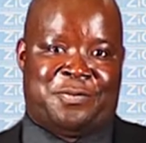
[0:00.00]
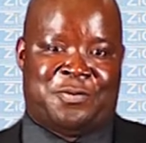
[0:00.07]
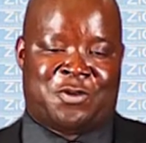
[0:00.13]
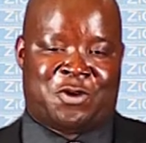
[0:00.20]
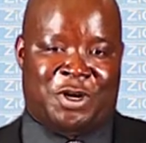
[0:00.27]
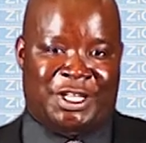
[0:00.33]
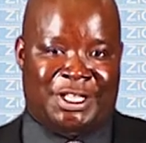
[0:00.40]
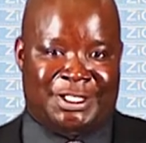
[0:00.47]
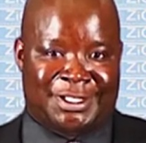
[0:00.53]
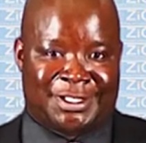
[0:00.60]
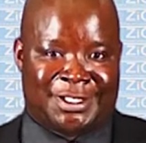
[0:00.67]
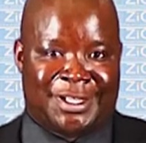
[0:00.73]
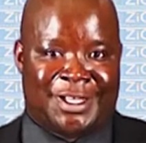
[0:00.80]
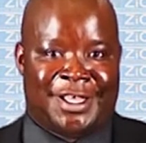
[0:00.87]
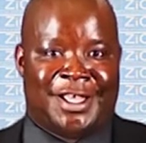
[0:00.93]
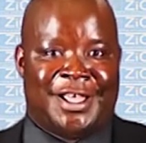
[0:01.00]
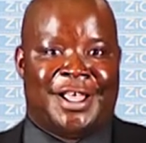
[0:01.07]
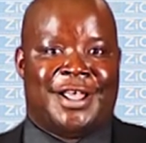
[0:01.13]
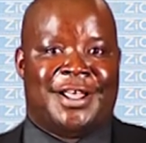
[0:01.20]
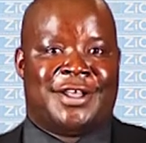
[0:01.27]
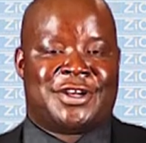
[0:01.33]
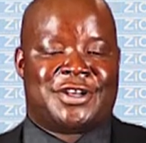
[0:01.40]
Colleagues,
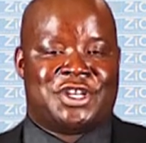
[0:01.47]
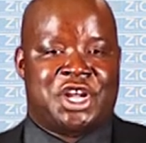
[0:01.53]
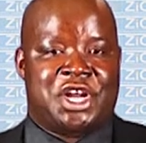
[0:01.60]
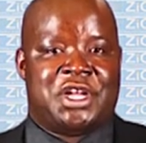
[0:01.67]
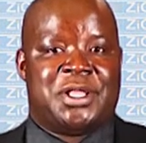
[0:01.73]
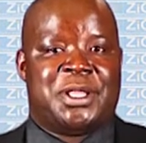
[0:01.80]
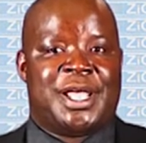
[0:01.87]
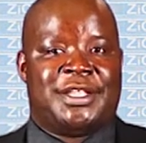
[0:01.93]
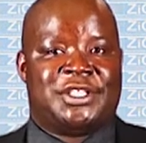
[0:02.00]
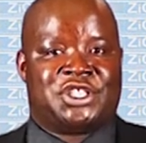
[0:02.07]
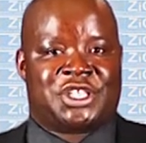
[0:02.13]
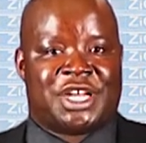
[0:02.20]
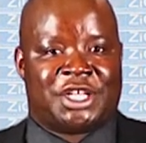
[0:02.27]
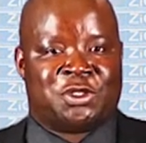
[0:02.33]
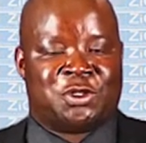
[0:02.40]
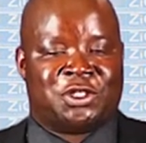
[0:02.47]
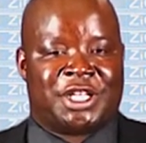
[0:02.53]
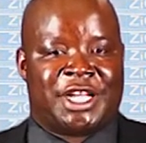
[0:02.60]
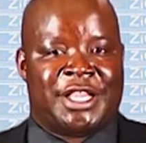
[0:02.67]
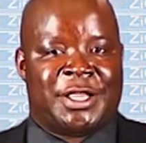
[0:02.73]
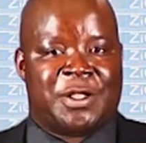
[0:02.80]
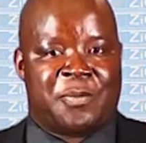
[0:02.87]
read the instructions
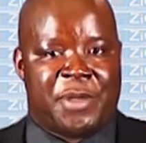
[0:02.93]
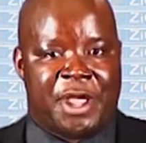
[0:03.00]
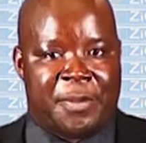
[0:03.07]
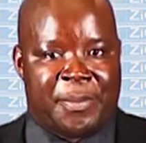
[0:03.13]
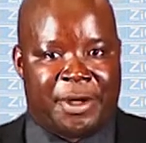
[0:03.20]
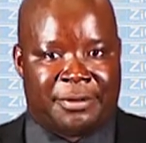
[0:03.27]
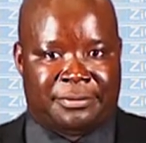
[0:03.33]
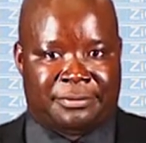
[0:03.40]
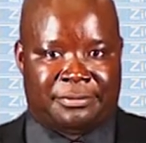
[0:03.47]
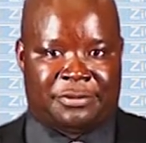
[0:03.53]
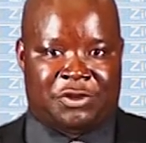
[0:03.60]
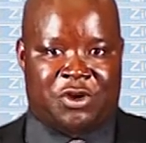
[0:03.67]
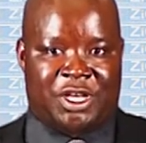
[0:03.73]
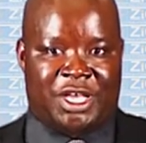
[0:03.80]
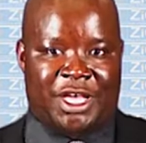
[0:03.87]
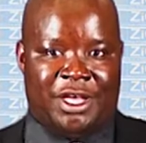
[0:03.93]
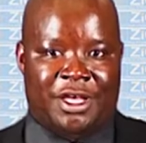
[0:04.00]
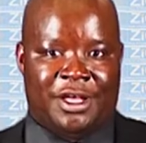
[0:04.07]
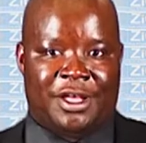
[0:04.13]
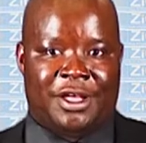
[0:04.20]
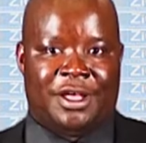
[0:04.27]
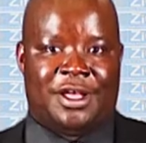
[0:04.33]
in the paper. Okay?
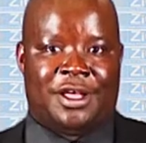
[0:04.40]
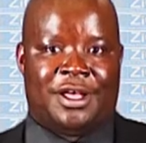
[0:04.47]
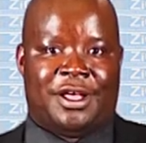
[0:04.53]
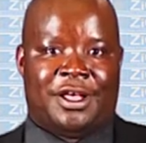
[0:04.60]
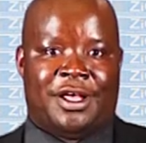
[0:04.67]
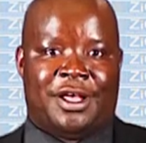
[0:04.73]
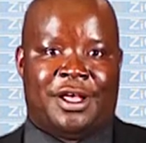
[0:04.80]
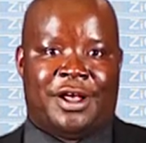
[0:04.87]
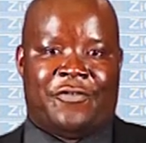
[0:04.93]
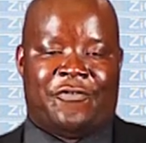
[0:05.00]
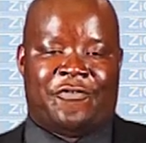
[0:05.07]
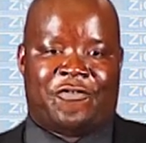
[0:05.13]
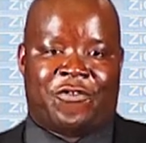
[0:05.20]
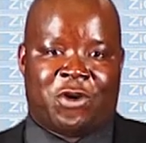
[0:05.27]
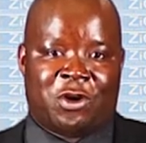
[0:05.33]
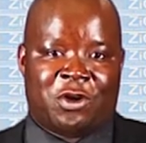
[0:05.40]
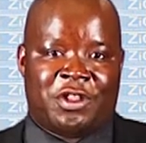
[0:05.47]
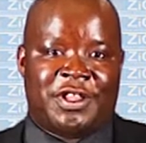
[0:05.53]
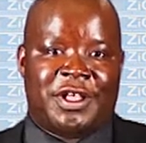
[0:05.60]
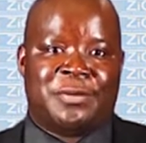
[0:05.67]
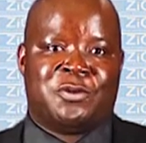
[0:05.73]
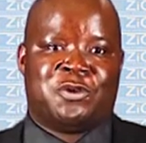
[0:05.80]
Follow
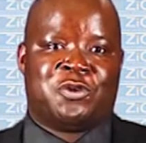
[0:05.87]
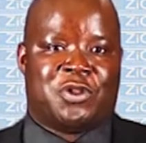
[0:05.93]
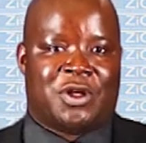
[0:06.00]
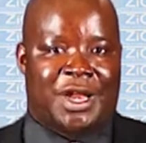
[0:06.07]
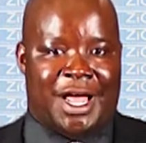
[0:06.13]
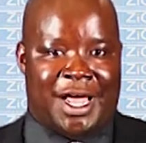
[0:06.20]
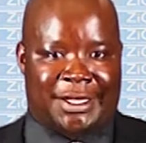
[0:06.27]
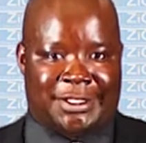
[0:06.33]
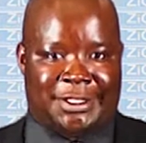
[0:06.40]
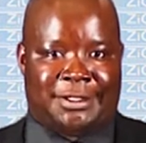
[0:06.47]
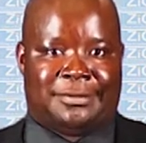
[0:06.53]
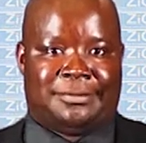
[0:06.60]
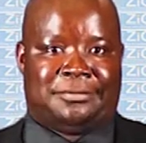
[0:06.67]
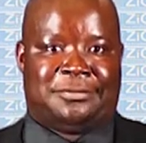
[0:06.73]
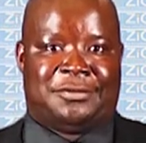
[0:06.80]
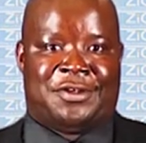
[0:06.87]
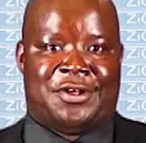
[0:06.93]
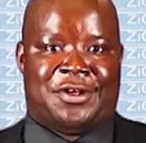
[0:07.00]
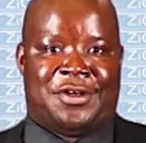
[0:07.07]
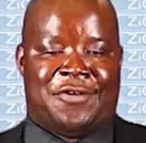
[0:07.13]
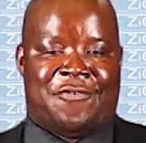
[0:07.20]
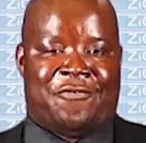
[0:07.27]
them to the letter.
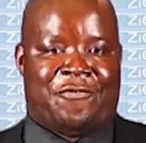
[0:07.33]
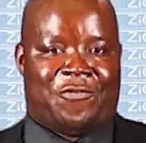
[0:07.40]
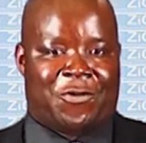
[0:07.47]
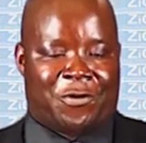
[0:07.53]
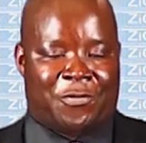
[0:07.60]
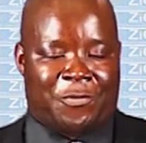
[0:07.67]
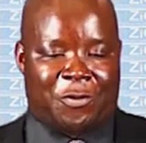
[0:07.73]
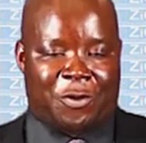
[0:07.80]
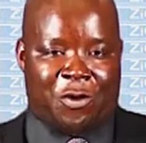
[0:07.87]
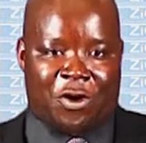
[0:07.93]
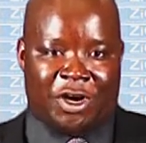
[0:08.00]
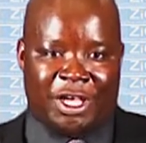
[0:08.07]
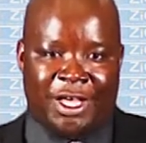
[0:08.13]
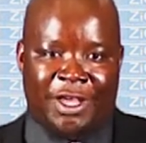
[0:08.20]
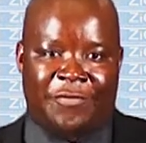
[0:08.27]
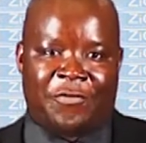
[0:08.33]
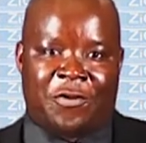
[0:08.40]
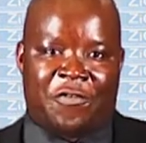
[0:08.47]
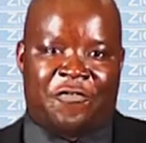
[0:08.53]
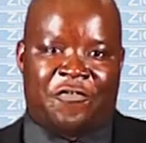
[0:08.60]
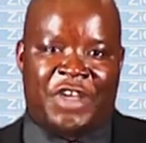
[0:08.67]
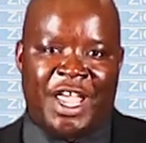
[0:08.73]
For
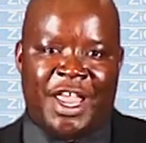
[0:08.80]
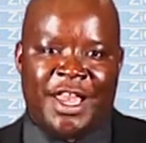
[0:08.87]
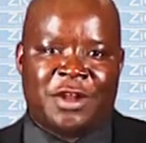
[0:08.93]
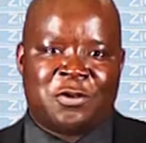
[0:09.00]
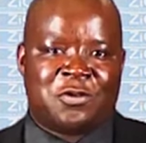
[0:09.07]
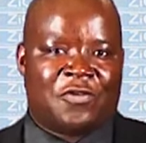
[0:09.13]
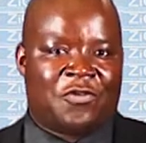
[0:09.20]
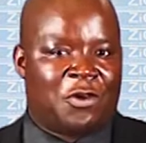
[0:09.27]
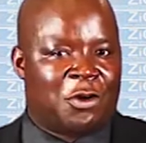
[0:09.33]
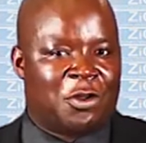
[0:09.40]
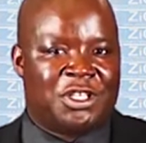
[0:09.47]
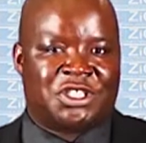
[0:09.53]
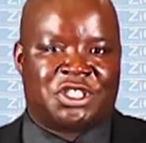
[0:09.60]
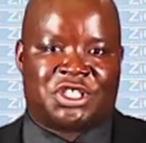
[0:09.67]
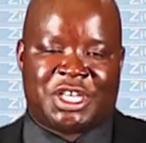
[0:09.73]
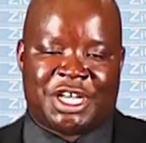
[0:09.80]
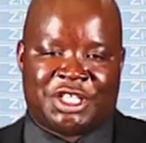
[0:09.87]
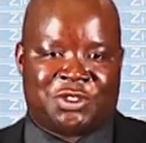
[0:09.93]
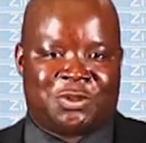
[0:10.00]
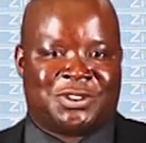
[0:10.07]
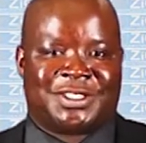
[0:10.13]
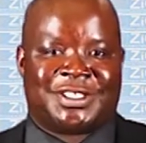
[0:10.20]
failing to follow
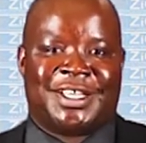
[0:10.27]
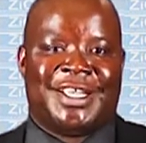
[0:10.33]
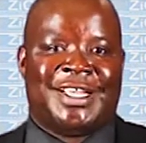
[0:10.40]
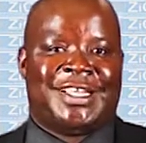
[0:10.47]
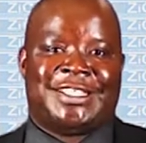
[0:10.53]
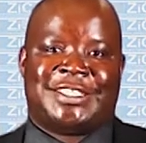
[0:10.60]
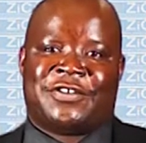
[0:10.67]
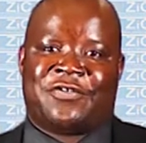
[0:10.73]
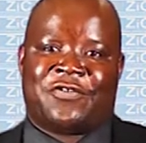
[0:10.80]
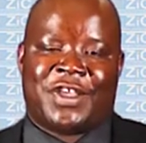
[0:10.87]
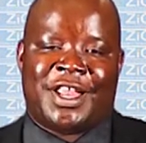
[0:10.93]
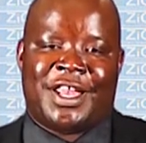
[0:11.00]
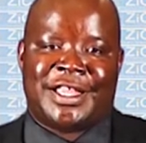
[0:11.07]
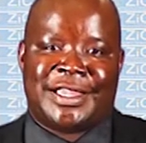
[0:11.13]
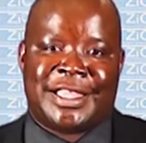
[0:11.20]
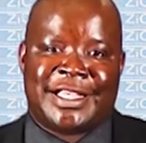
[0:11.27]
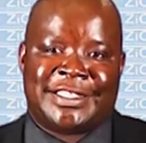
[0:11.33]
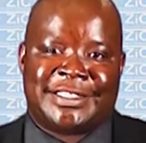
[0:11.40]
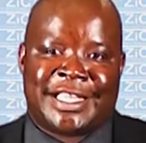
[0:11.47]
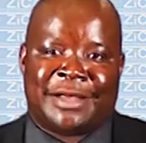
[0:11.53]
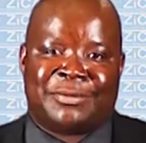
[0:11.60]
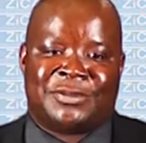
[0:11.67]
instructions is failing the
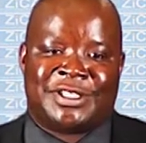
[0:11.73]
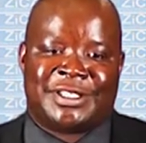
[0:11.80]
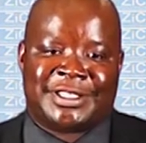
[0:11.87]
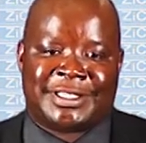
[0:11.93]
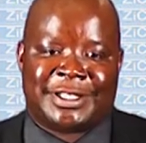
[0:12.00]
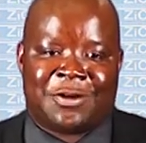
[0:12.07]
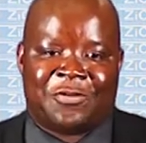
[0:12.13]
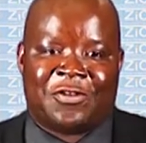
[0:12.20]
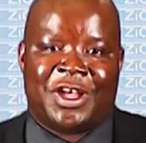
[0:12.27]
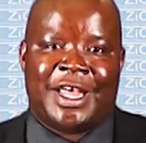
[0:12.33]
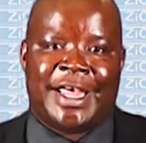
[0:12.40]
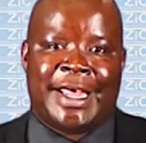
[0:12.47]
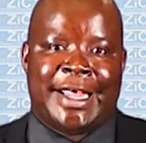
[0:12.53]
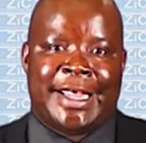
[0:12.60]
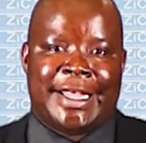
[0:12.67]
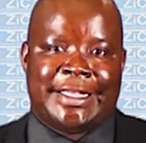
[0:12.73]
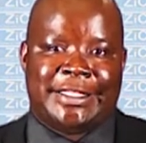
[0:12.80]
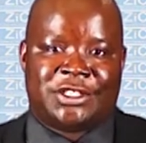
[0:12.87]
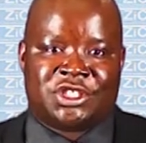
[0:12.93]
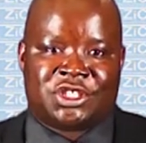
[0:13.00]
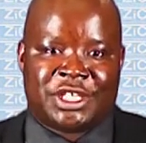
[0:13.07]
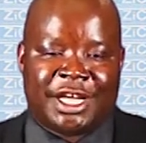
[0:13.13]
exam itself.
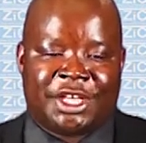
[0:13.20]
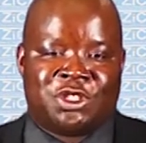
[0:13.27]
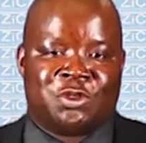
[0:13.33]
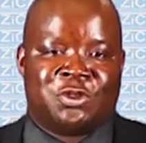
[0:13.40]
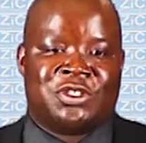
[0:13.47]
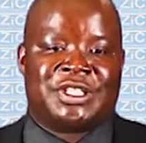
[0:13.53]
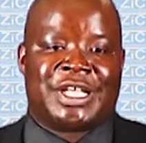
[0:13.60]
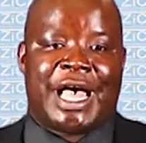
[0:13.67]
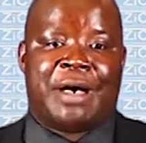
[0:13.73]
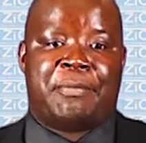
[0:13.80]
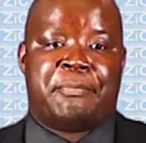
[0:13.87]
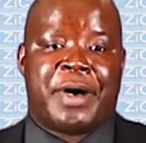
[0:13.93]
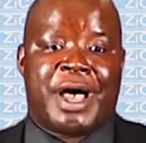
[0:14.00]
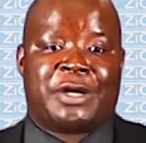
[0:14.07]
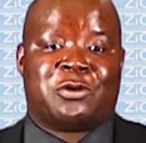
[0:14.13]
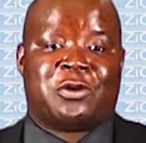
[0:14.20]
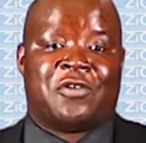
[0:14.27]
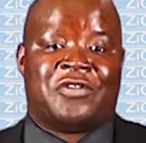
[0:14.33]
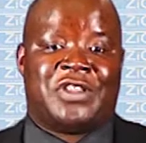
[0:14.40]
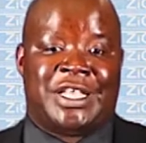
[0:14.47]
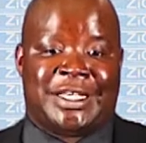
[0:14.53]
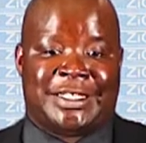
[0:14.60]
Instructions are part
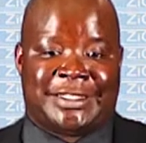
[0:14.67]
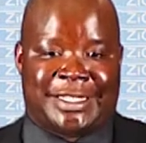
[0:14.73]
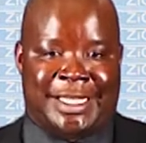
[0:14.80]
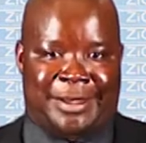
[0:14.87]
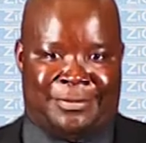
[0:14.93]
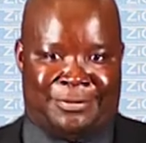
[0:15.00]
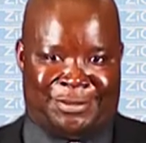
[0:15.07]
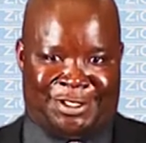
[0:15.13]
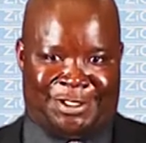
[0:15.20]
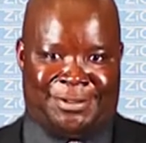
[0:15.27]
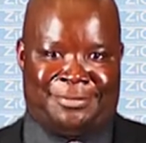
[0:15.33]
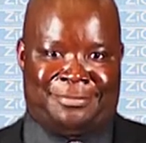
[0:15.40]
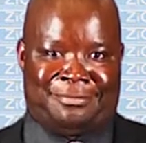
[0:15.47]
of the exams.